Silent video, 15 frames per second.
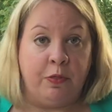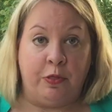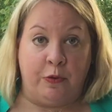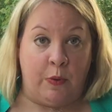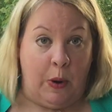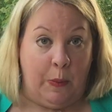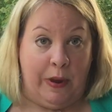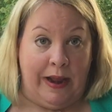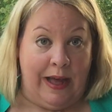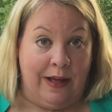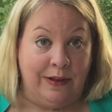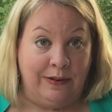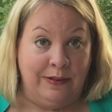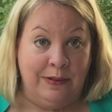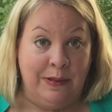throw it
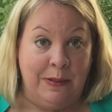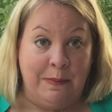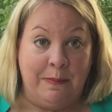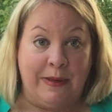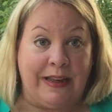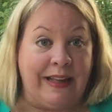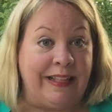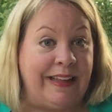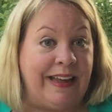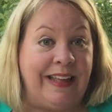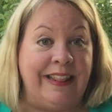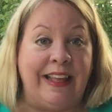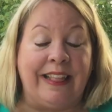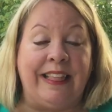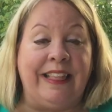out. Because again,
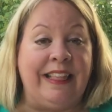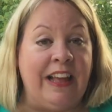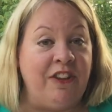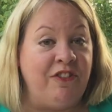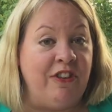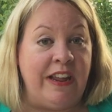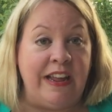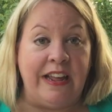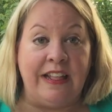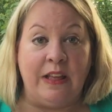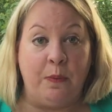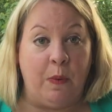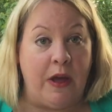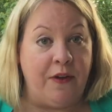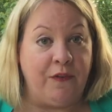that's such an easy
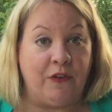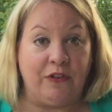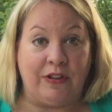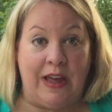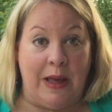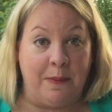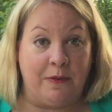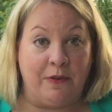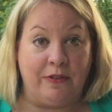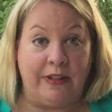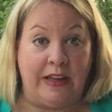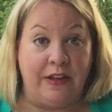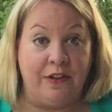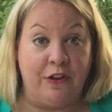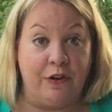way for scammers to
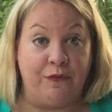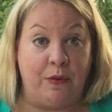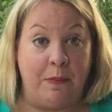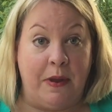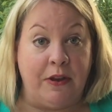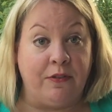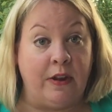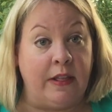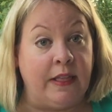get your information.